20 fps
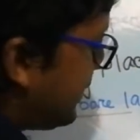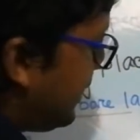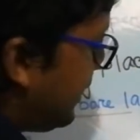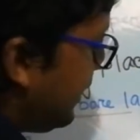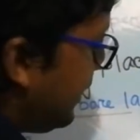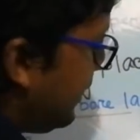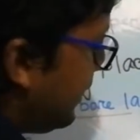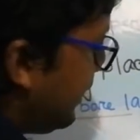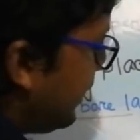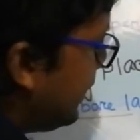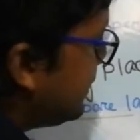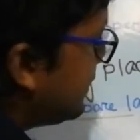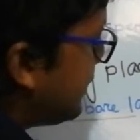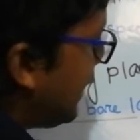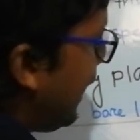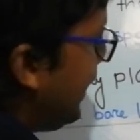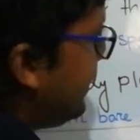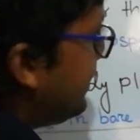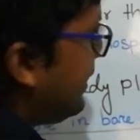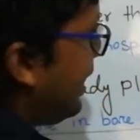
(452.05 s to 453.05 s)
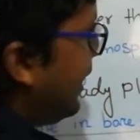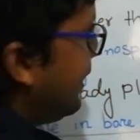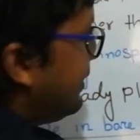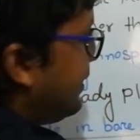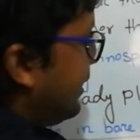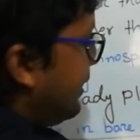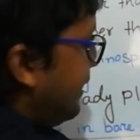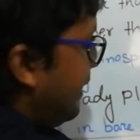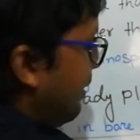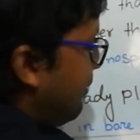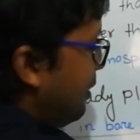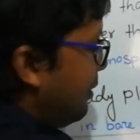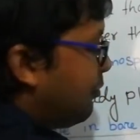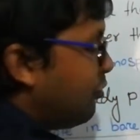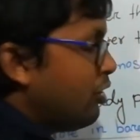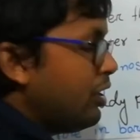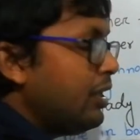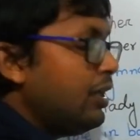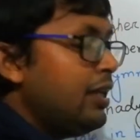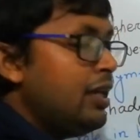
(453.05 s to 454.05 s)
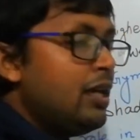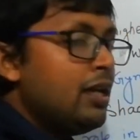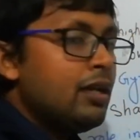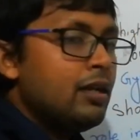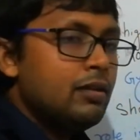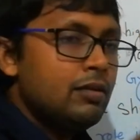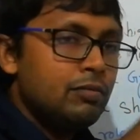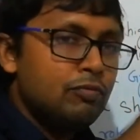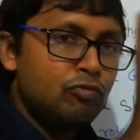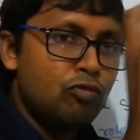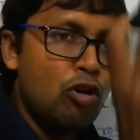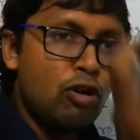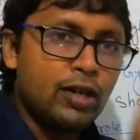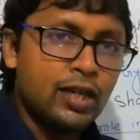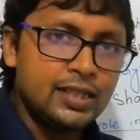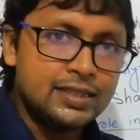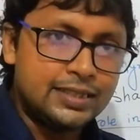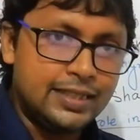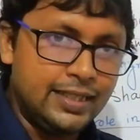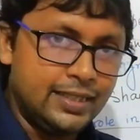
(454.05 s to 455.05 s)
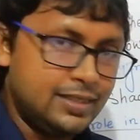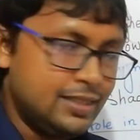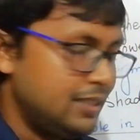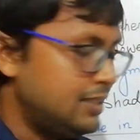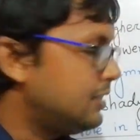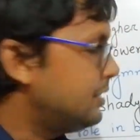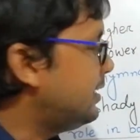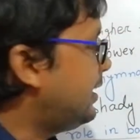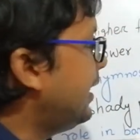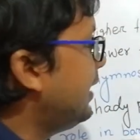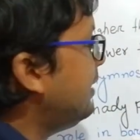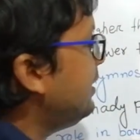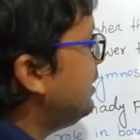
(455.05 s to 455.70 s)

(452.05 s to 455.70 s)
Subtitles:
here. Inside the antheridium, if we focus it, then